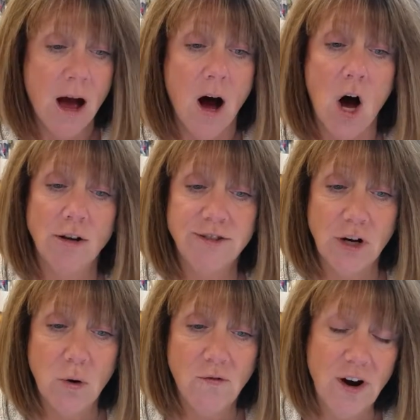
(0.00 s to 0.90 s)

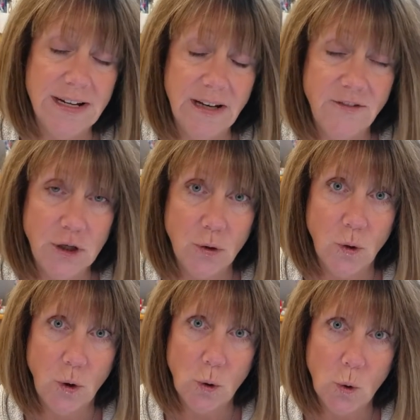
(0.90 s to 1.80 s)
Also, for any of you
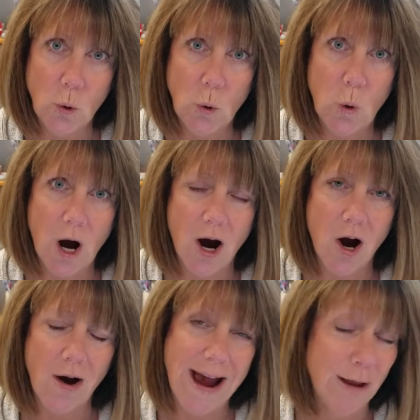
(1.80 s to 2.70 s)
who
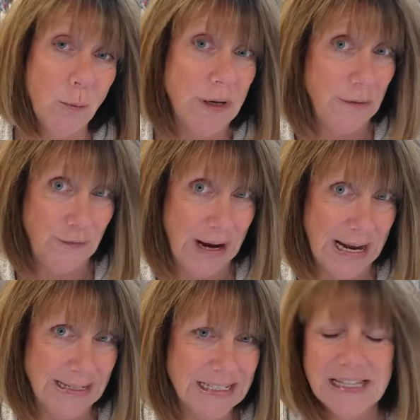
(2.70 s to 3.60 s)
are Halloween
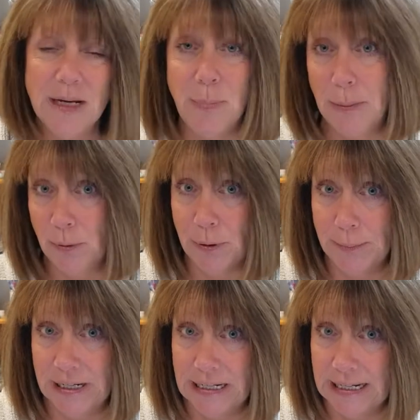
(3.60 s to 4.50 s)
fans, the Paper
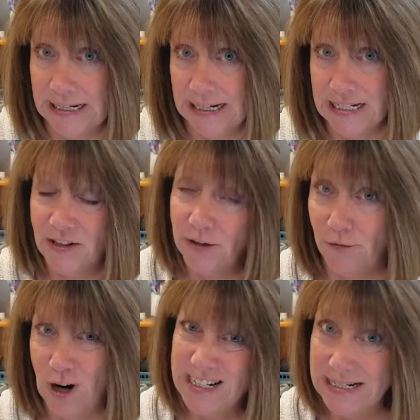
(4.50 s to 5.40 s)
Pumpkin kit, the
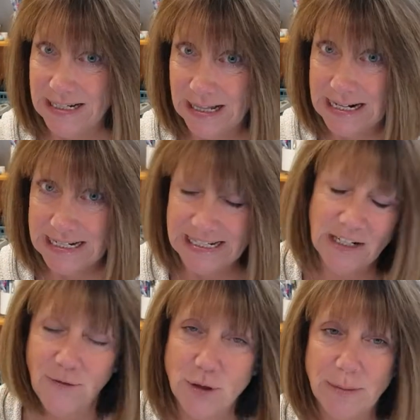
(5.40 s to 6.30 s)
Fright and Delight kit
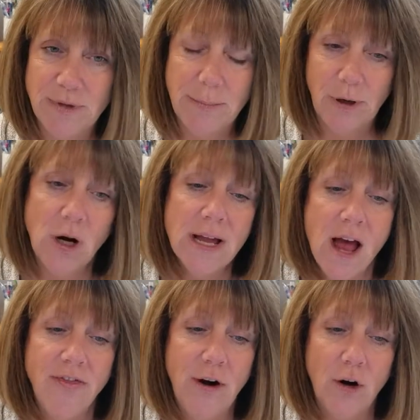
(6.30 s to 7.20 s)
for September,
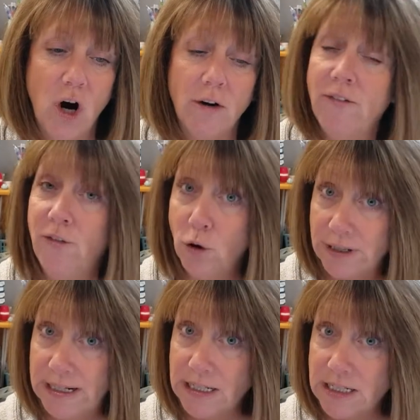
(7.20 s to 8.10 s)
there are full
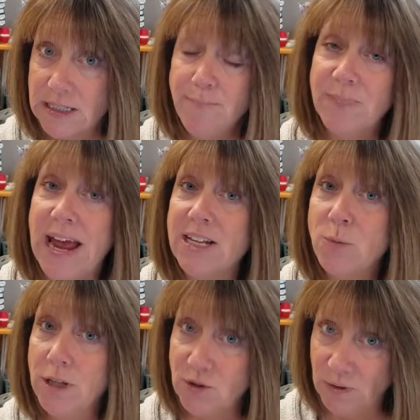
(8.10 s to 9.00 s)
kits as
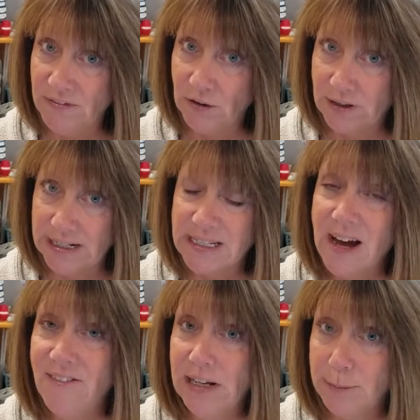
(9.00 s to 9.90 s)
well as refill kits
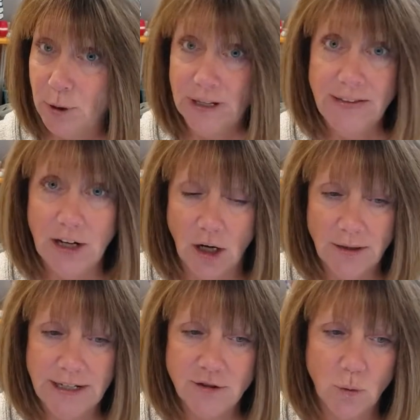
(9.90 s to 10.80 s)
available in the
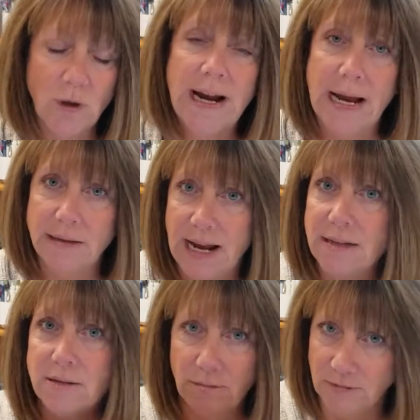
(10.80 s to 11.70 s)
online store and
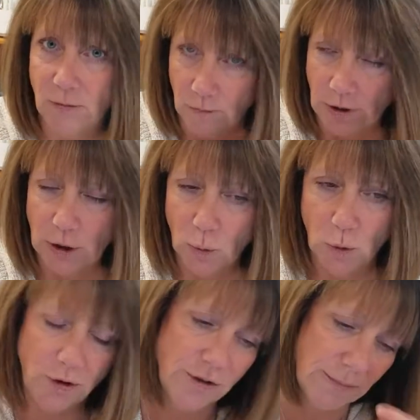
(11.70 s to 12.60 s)
as regular
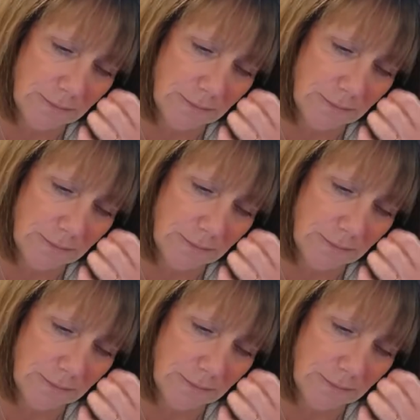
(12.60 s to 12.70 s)
orders.